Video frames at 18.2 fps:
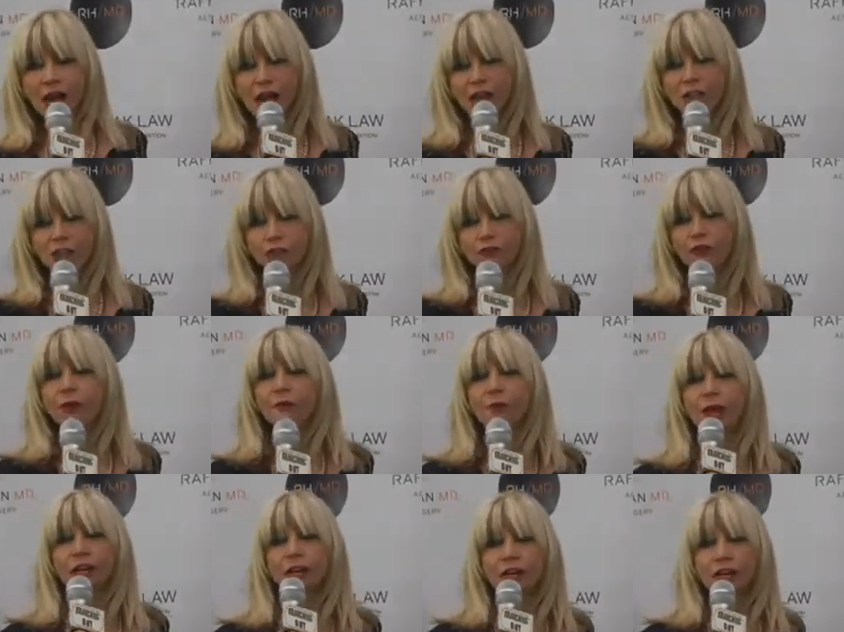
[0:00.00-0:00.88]
Koch
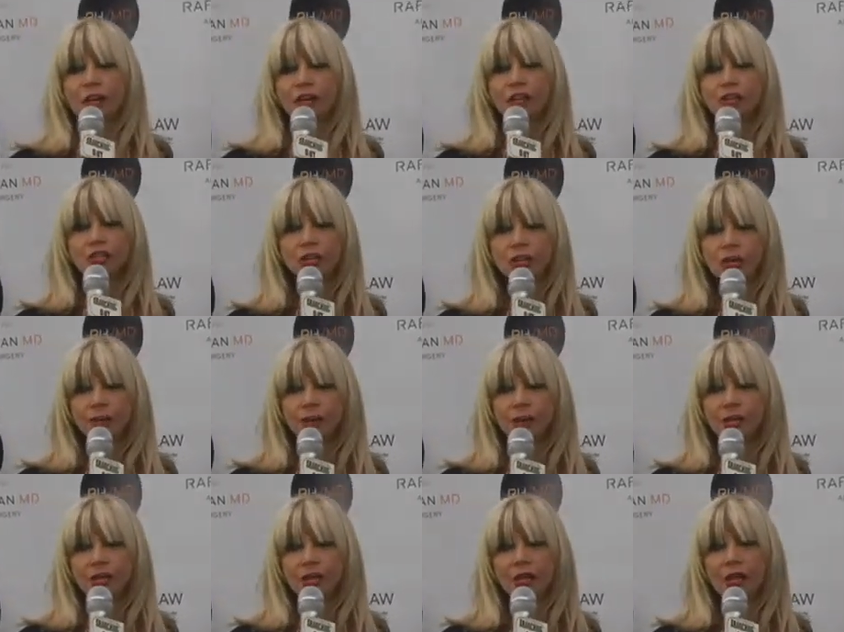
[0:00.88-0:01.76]
from Eileen Koch and
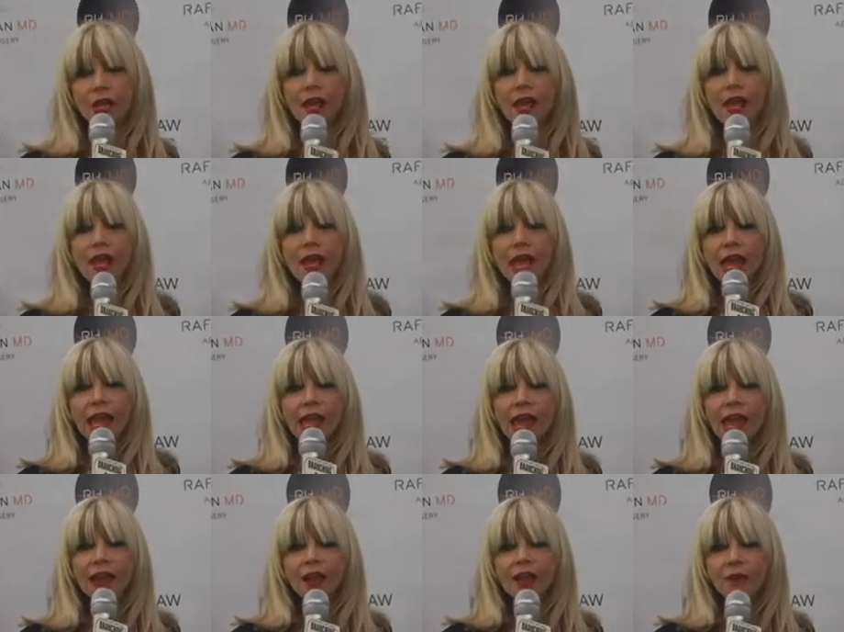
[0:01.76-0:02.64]
Company,
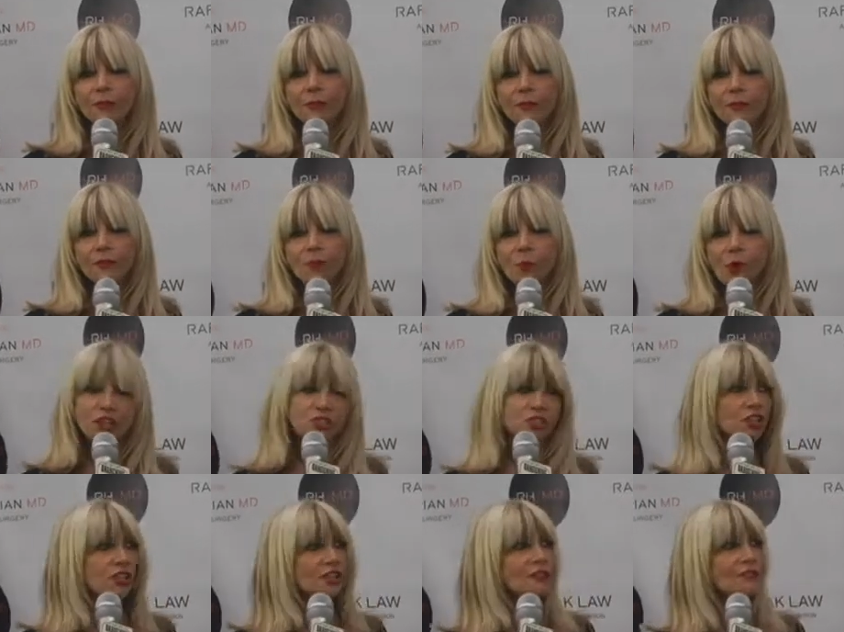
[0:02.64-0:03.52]
and I'm
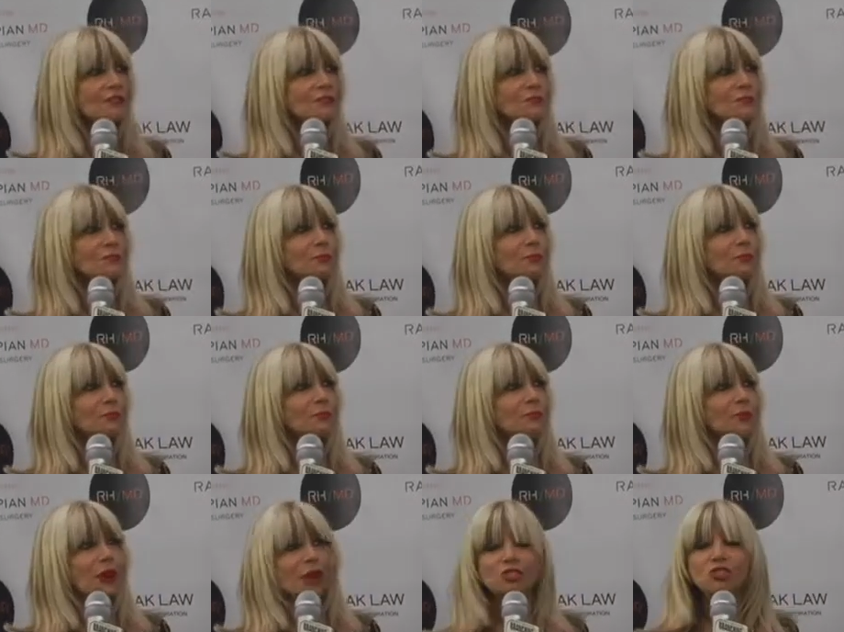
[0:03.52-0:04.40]
watching
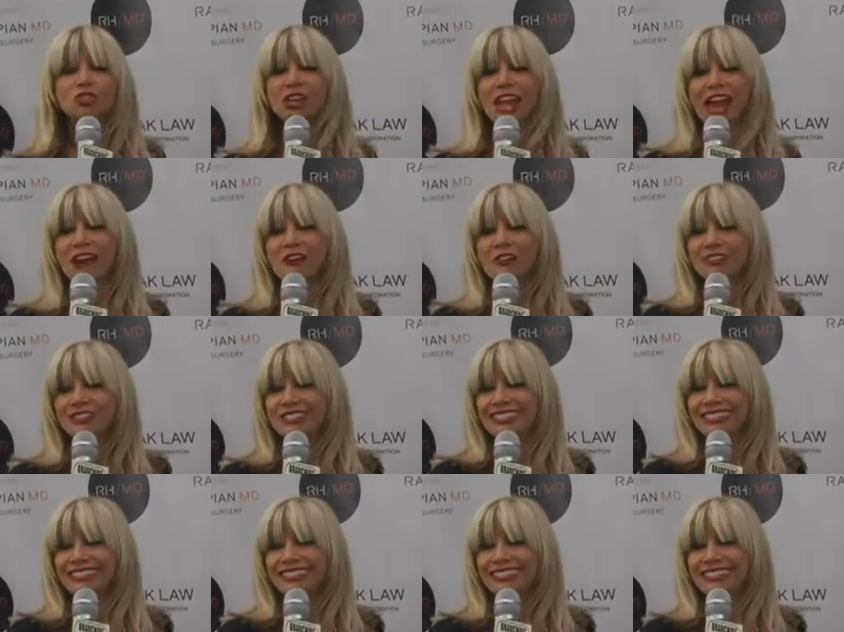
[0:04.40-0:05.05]
branching out.